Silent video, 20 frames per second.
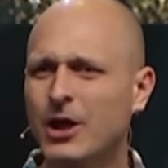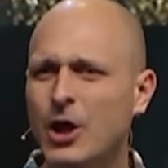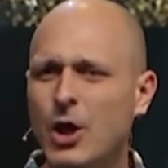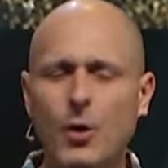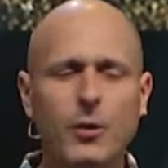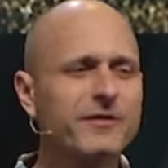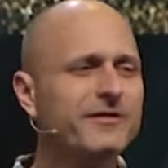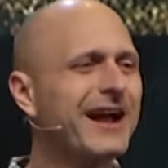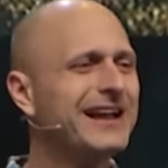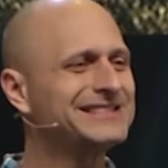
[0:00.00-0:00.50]

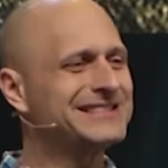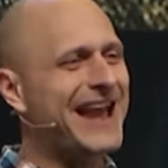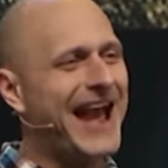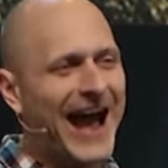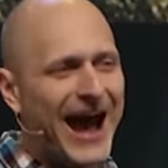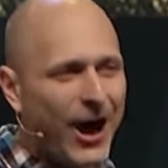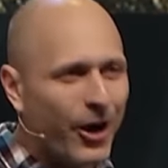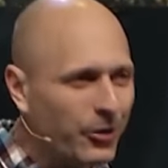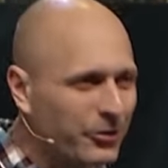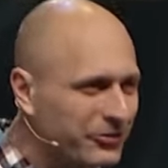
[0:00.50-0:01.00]
We've got
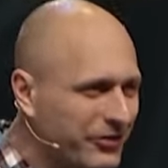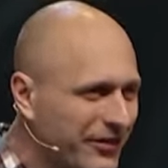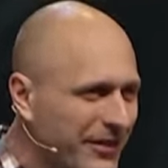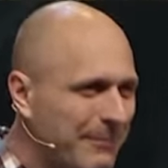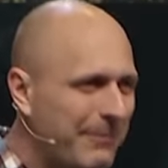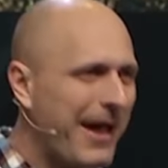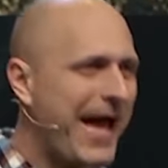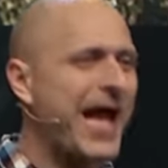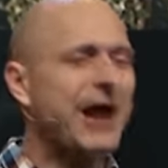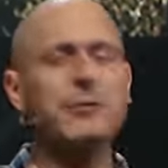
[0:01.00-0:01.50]
towels in the
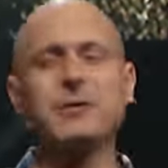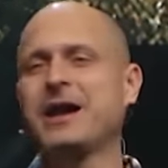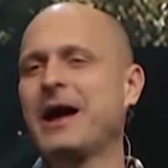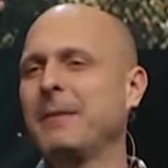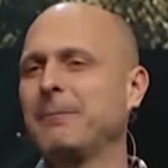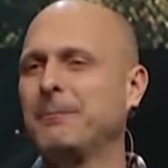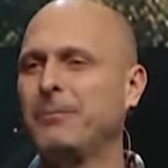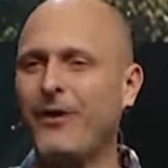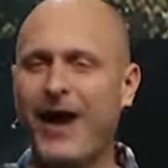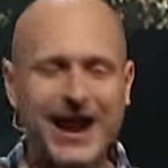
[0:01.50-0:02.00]
back. We've
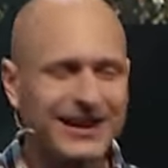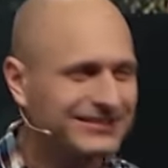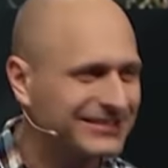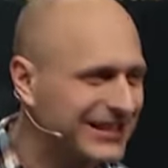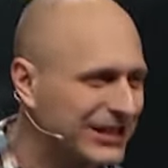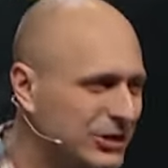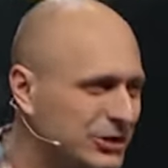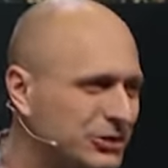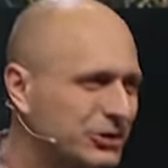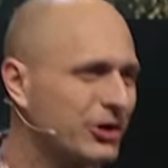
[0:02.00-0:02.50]
got black
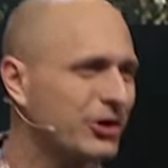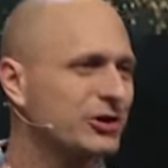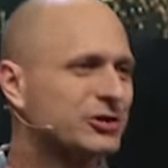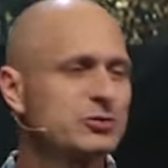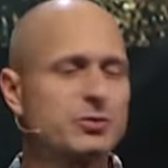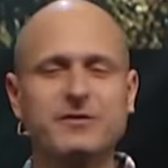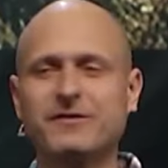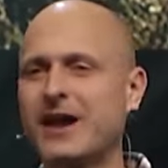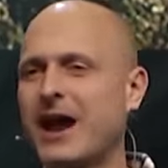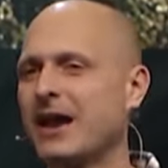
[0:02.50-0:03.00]
T-shirts.
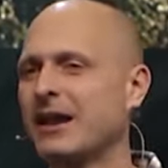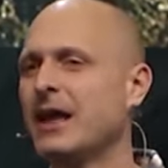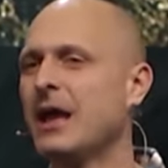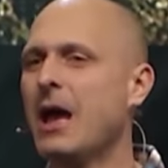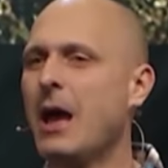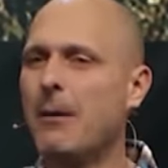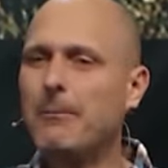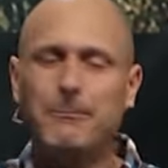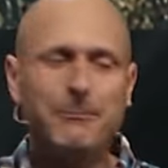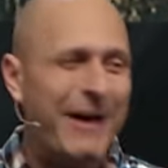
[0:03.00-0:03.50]
We've got
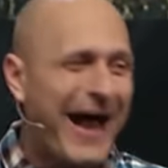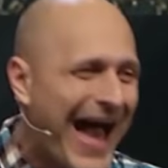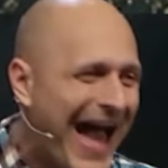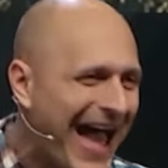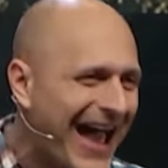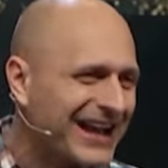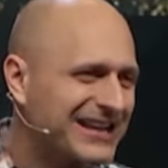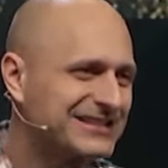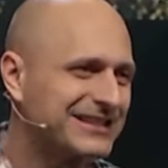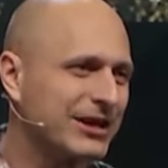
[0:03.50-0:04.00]

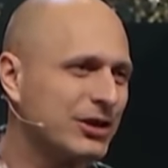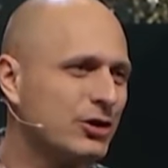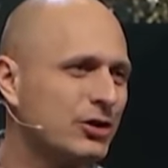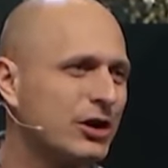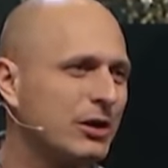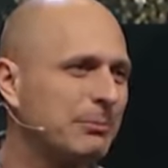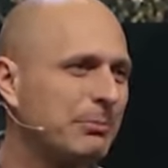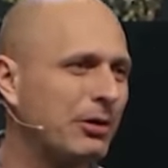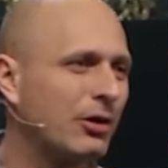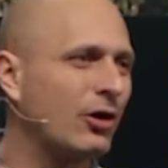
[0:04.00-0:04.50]
bags that you
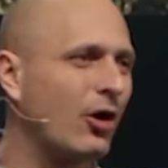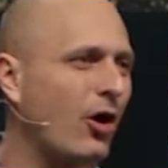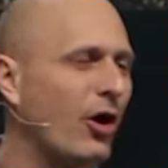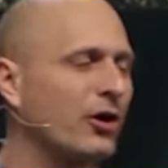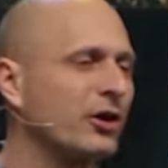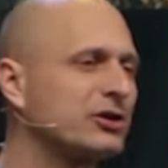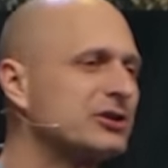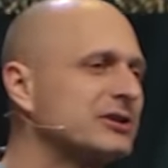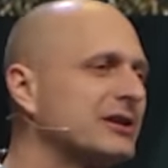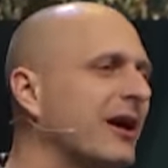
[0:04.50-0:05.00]
can put all
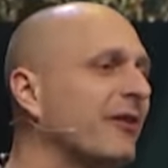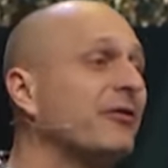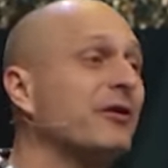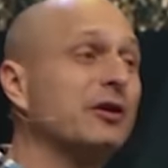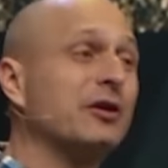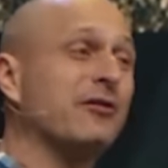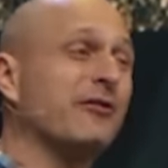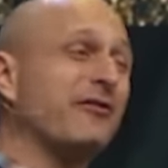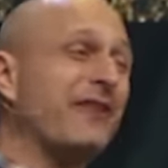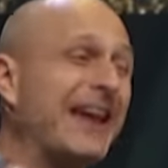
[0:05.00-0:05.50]
your stuff in.
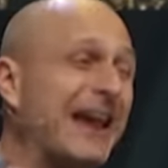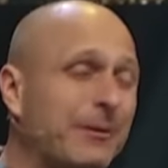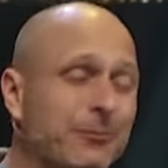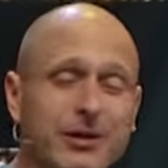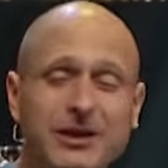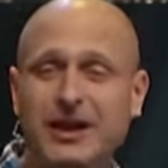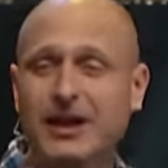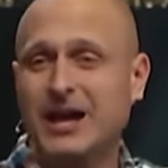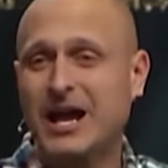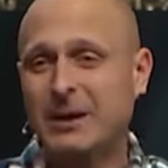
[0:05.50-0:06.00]
Your family
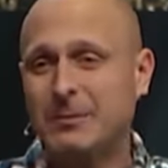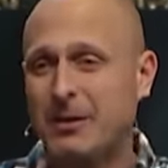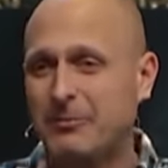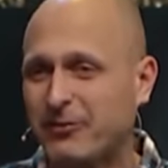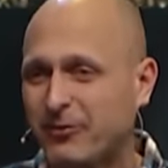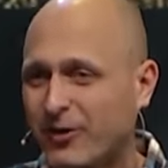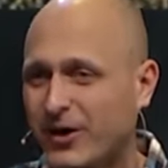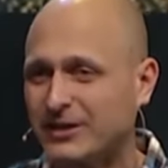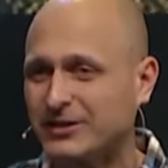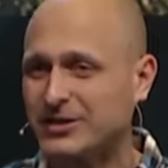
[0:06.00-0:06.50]
can come up
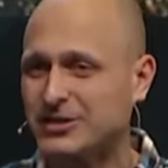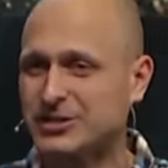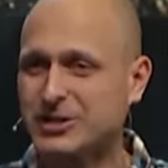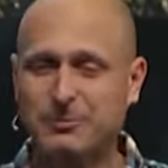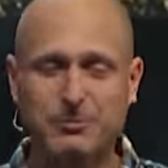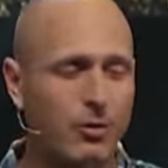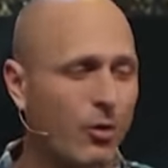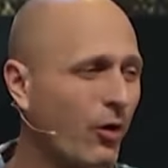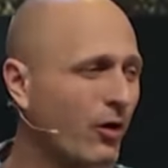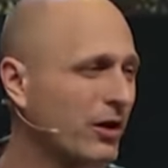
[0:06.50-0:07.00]
front to
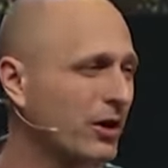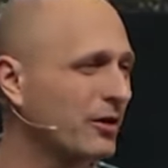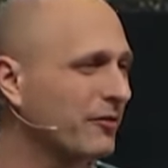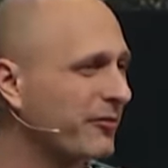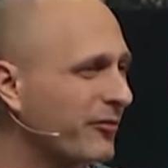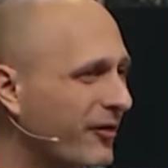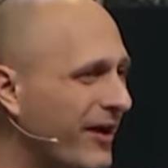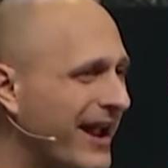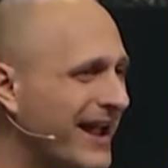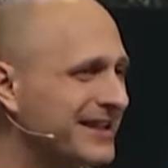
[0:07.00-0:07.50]
support you. Your
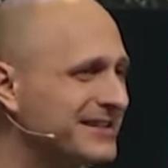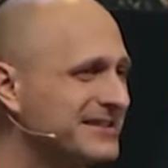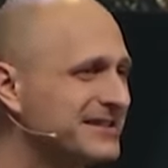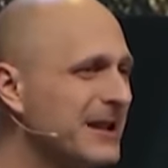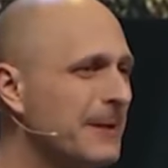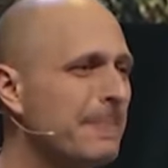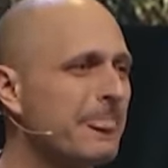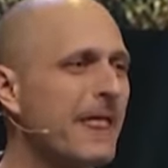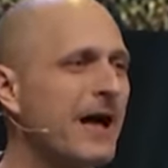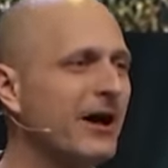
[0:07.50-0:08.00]
friends,
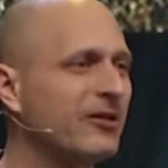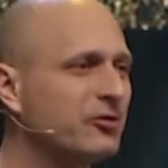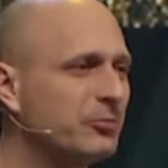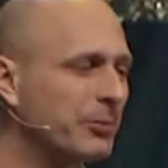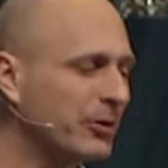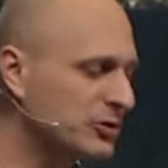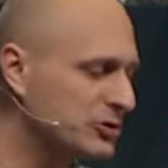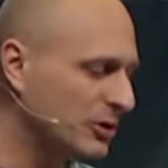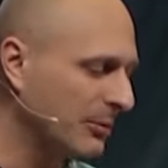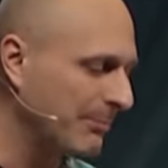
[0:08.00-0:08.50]
a
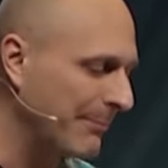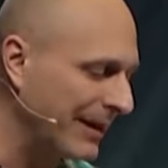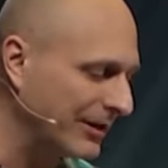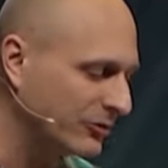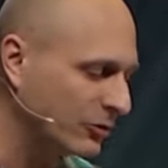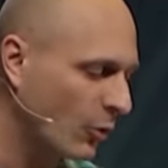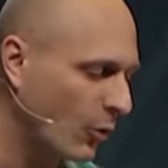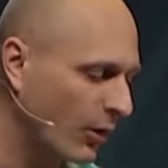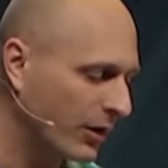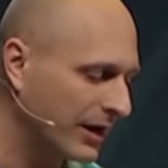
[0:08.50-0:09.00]
spiritual
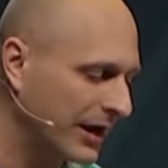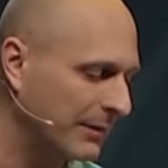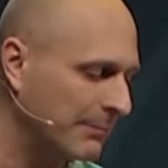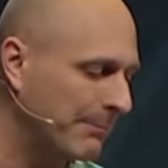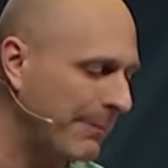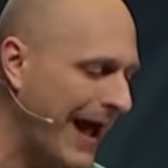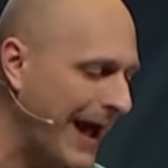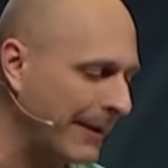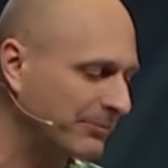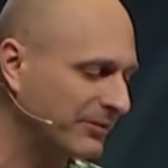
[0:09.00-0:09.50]
mentor can
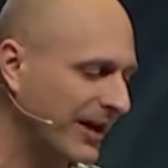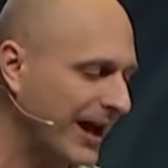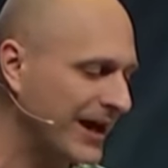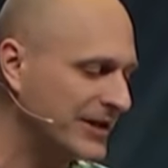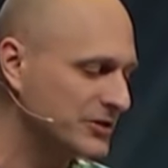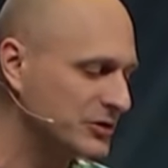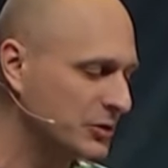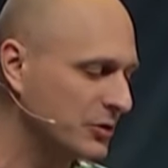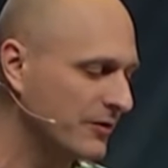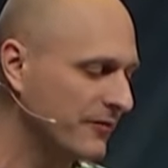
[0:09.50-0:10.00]

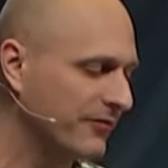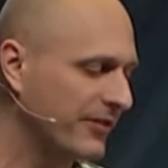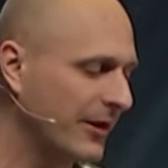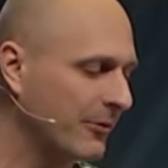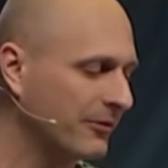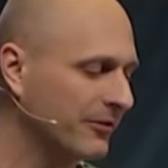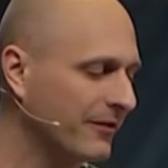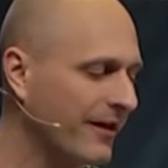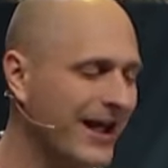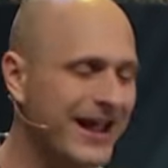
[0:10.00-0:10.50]
baptize you if they
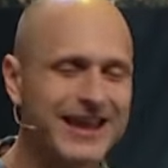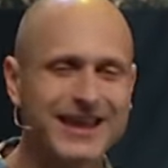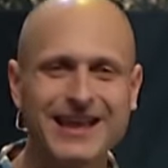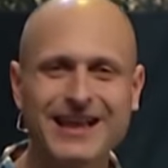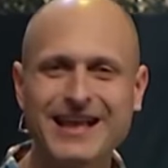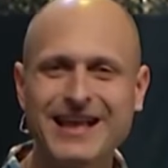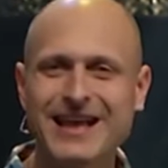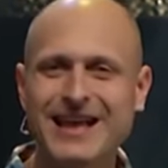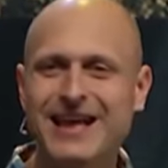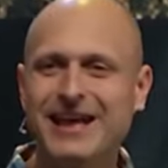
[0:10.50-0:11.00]
would like.
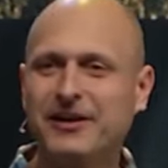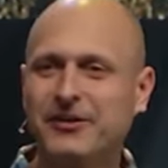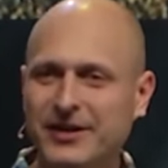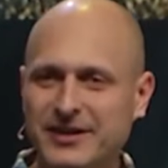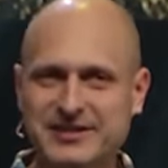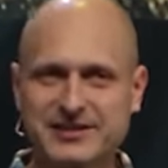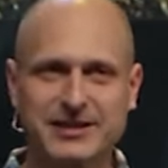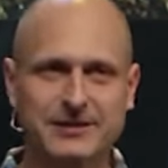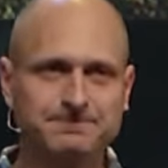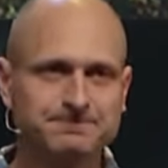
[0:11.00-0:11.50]

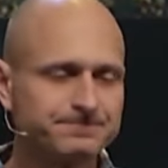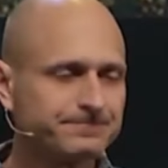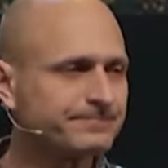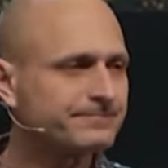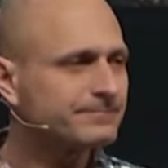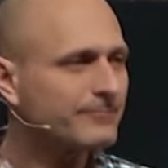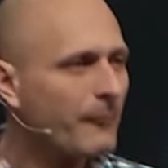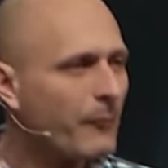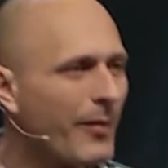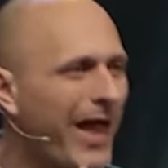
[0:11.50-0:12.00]
Listen,
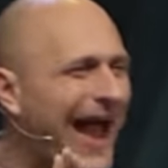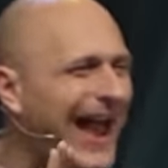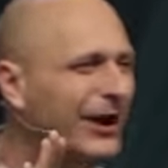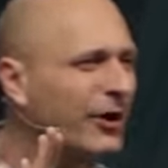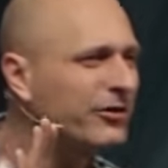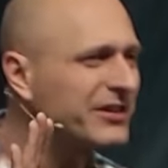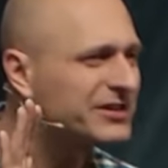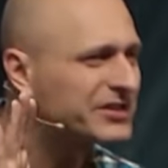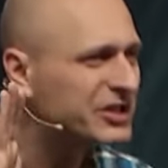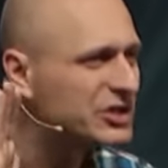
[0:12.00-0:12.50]
I know
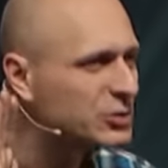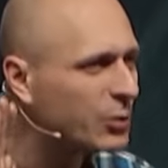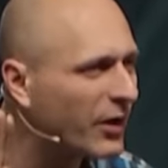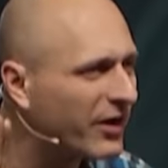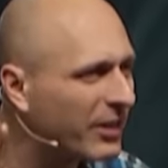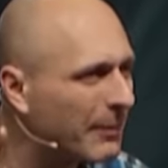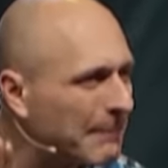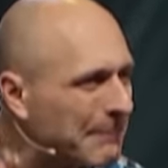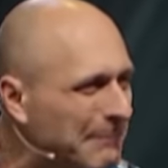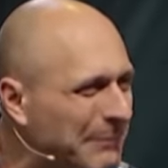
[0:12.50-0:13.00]
this is one of
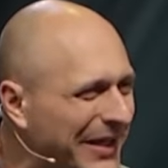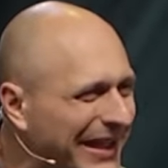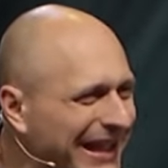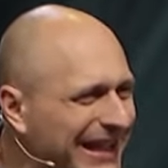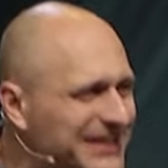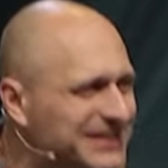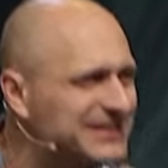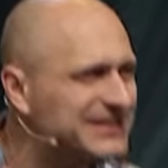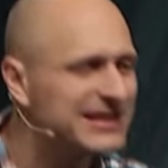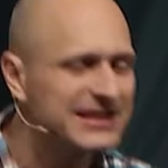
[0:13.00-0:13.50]
the
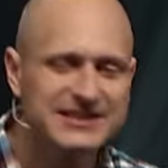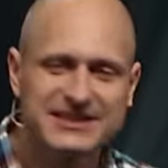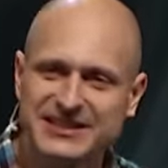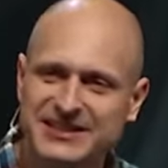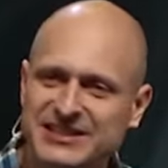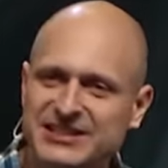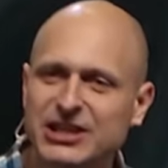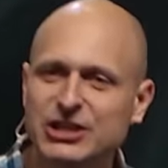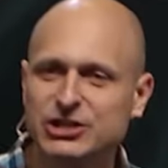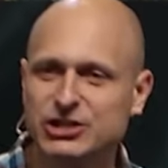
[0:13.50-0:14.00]
biggest
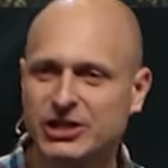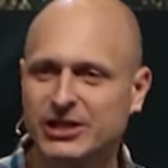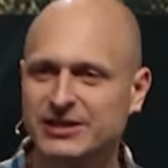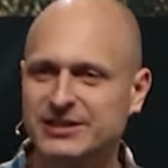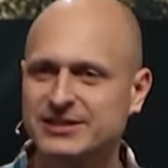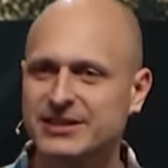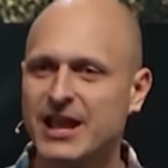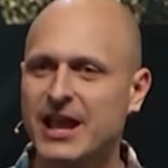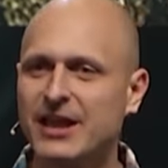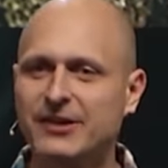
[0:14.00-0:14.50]

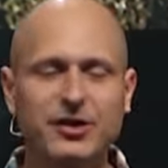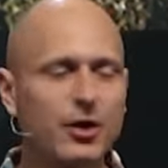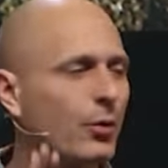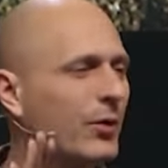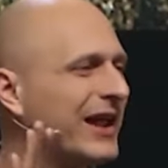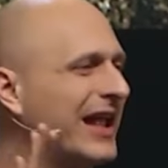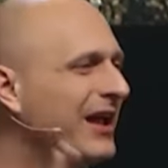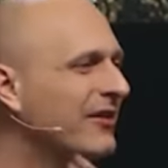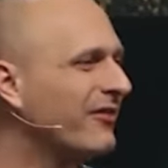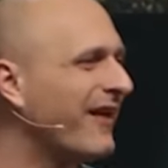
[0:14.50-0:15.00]
decisions that
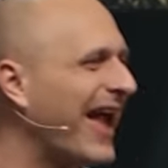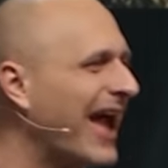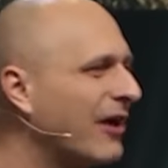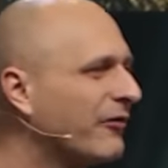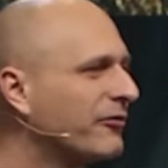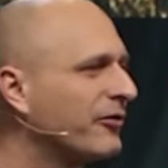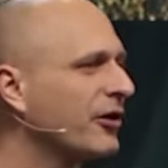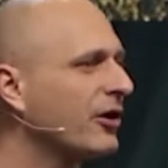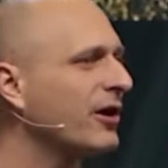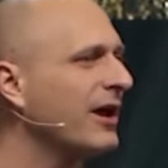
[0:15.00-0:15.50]
we have
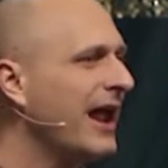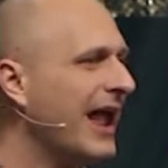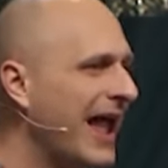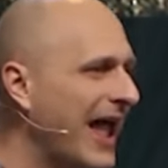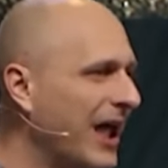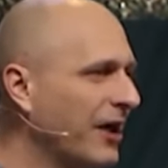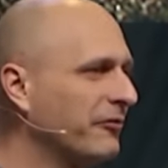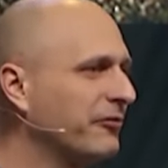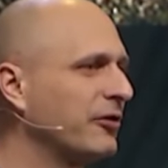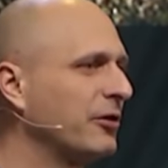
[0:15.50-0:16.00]
ever,
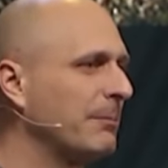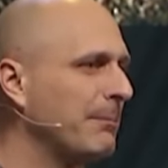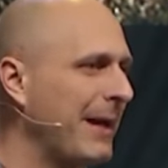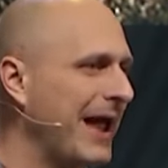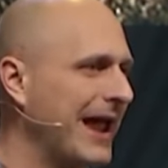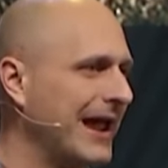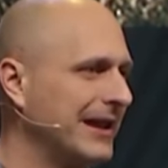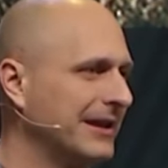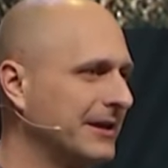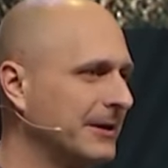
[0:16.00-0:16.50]
ever
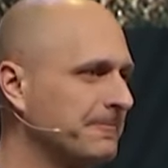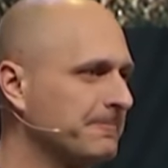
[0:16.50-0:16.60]
made.